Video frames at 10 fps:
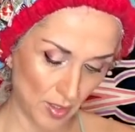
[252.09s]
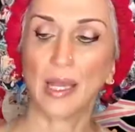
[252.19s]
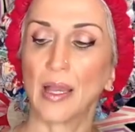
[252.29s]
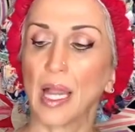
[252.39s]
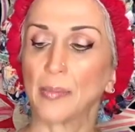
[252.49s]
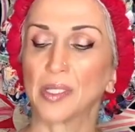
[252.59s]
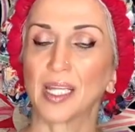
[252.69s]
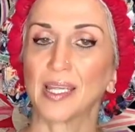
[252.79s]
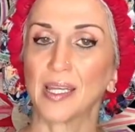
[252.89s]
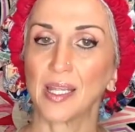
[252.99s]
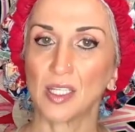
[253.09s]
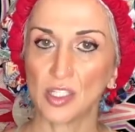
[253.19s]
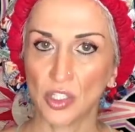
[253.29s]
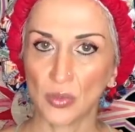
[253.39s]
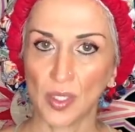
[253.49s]
I'm gonna get
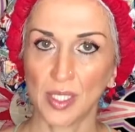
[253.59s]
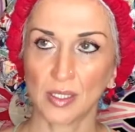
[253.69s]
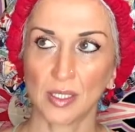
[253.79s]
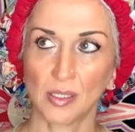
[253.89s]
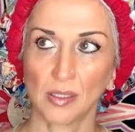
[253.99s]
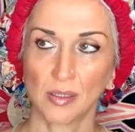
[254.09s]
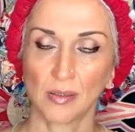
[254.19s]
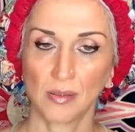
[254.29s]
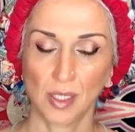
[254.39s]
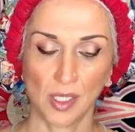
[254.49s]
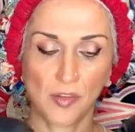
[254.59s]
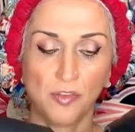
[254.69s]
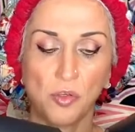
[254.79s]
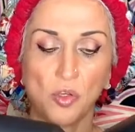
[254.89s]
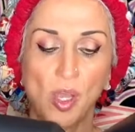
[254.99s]
into it in a
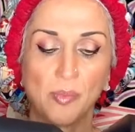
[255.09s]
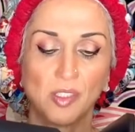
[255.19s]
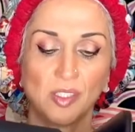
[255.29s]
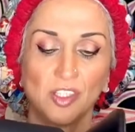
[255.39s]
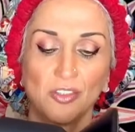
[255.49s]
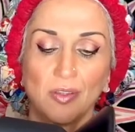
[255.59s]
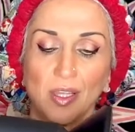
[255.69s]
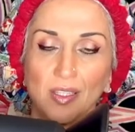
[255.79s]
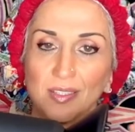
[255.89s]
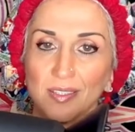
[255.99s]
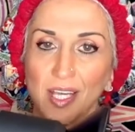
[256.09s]
few. I'm just gonna do this.